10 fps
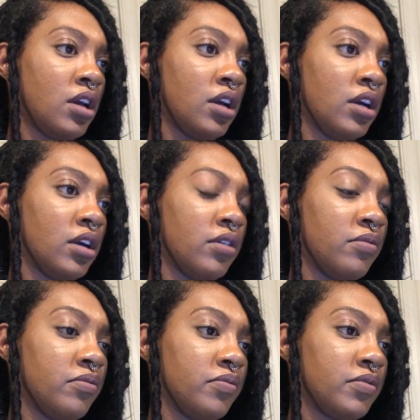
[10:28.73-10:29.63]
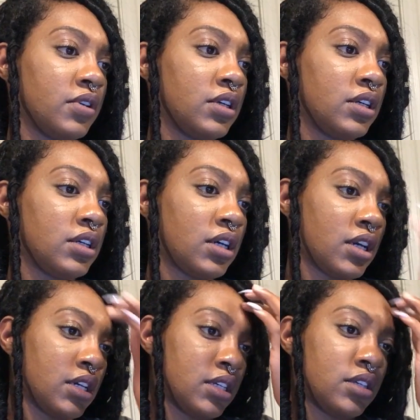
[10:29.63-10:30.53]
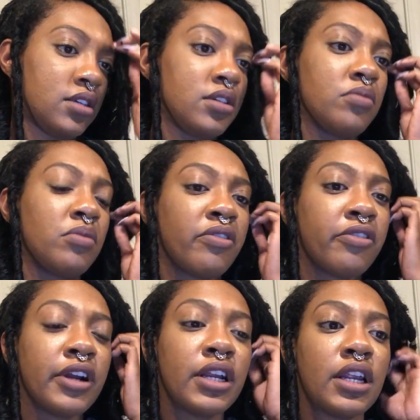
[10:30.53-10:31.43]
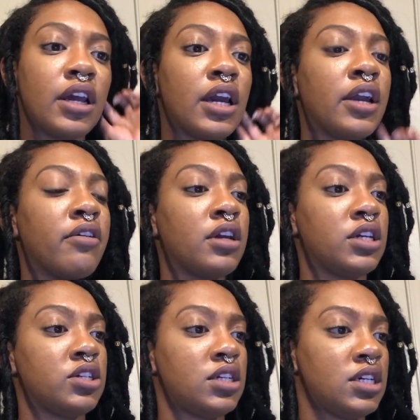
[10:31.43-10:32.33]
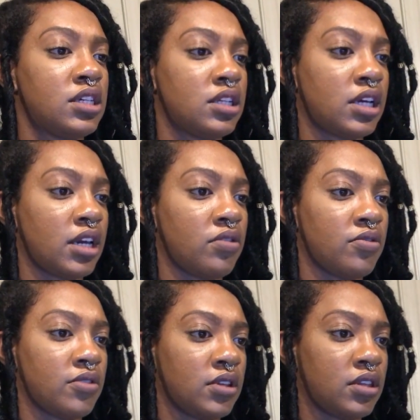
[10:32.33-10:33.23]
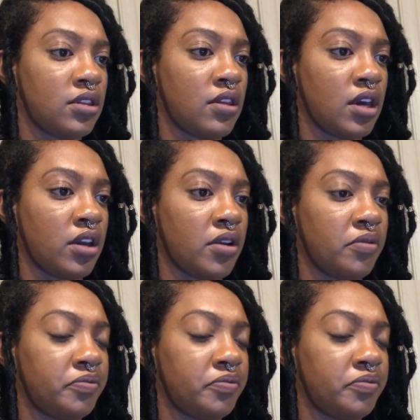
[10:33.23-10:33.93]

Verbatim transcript: because um, my friend Arian, she doesn't like going there.